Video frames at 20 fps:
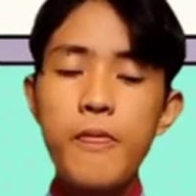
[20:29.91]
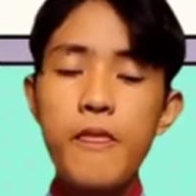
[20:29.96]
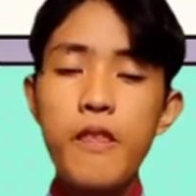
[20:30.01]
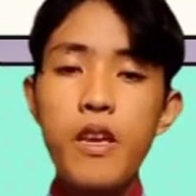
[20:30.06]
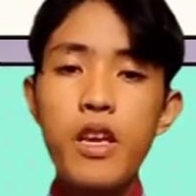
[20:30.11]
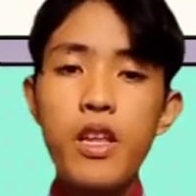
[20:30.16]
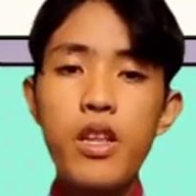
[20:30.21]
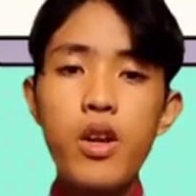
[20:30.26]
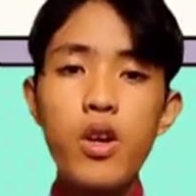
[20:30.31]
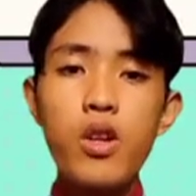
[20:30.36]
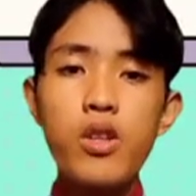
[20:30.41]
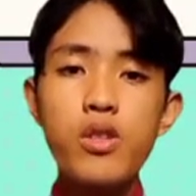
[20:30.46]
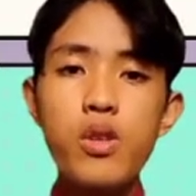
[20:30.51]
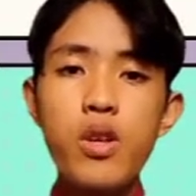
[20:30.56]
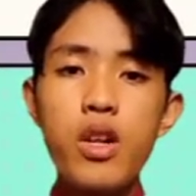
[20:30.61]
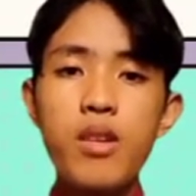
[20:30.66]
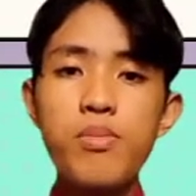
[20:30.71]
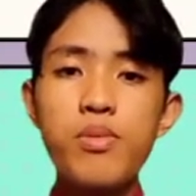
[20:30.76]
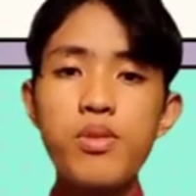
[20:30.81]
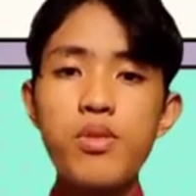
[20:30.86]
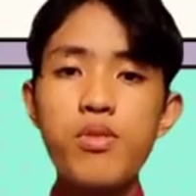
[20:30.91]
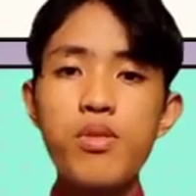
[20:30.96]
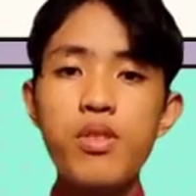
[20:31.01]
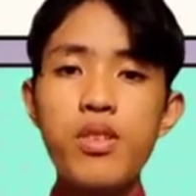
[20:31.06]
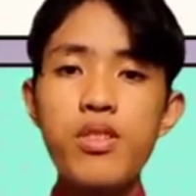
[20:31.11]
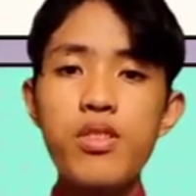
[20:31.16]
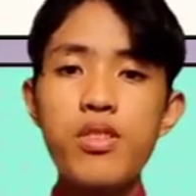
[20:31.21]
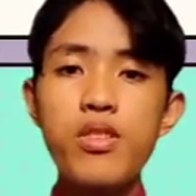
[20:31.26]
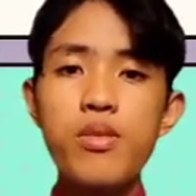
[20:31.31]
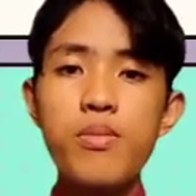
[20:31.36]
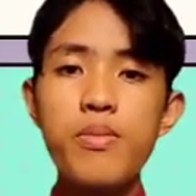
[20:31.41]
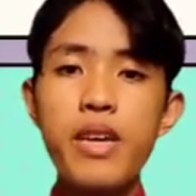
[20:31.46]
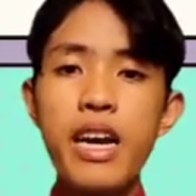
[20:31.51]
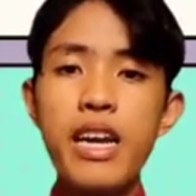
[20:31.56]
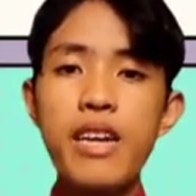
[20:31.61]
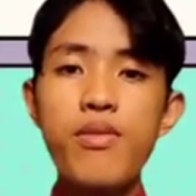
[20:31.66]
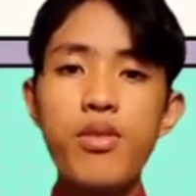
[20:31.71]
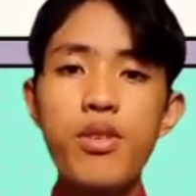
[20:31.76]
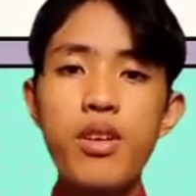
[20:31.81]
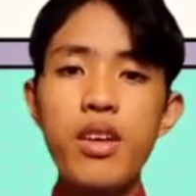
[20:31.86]
It also helps students to be
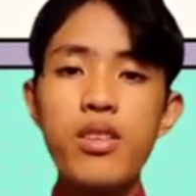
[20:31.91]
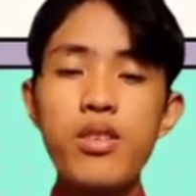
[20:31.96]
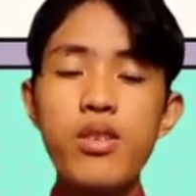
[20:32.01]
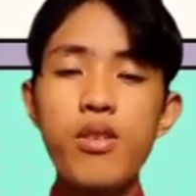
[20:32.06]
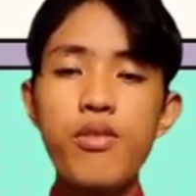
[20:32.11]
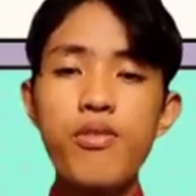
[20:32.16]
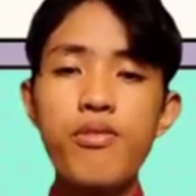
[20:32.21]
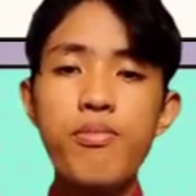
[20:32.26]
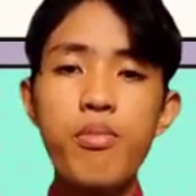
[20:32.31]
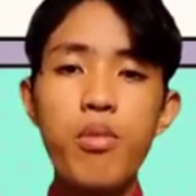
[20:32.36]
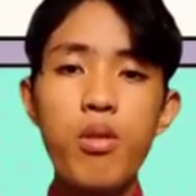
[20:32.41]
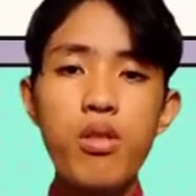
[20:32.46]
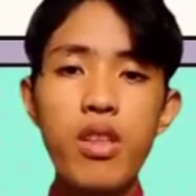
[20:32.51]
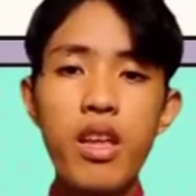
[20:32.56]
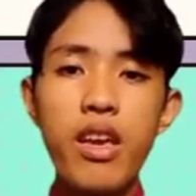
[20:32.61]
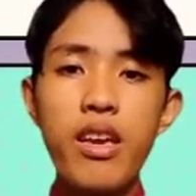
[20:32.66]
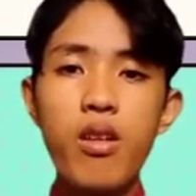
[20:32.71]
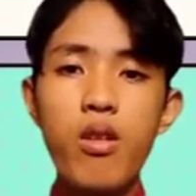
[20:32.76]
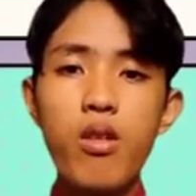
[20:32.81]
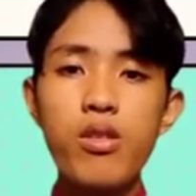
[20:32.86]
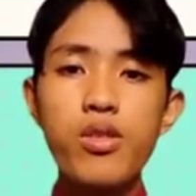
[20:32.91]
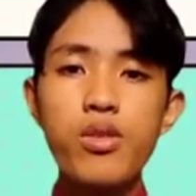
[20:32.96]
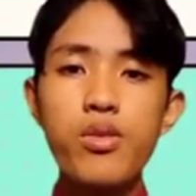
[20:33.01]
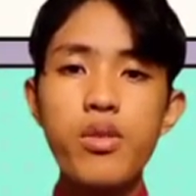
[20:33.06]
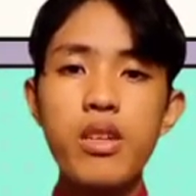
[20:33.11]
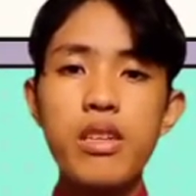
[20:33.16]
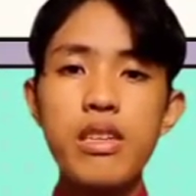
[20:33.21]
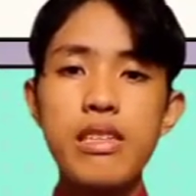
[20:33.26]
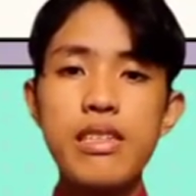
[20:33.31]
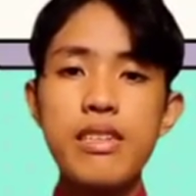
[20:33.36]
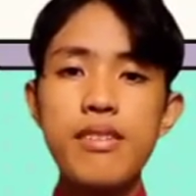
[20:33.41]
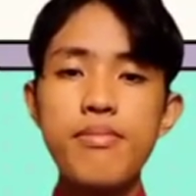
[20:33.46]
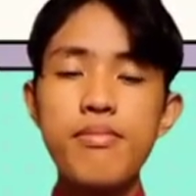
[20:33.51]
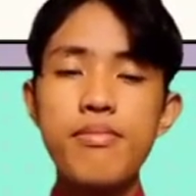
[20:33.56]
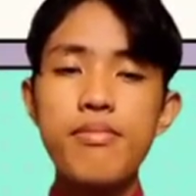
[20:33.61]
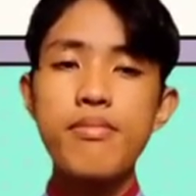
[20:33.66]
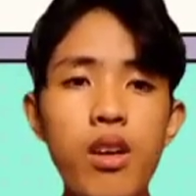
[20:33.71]
advocates of multiculturalism.